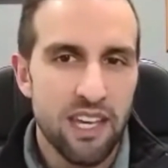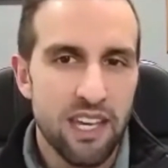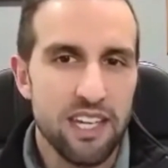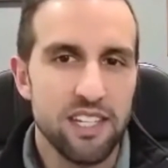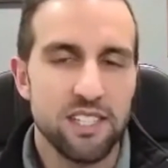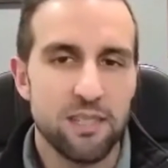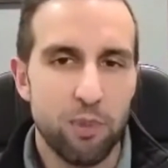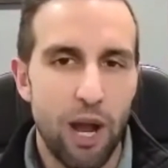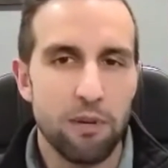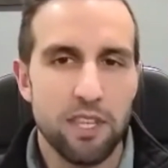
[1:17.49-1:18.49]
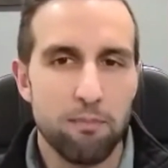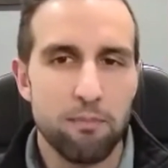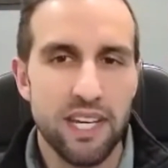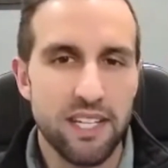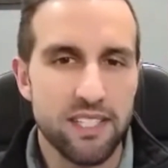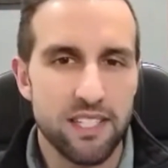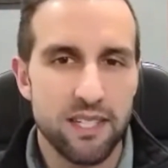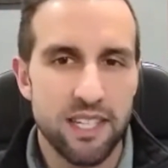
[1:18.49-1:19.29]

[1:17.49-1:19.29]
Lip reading: is probably the biggest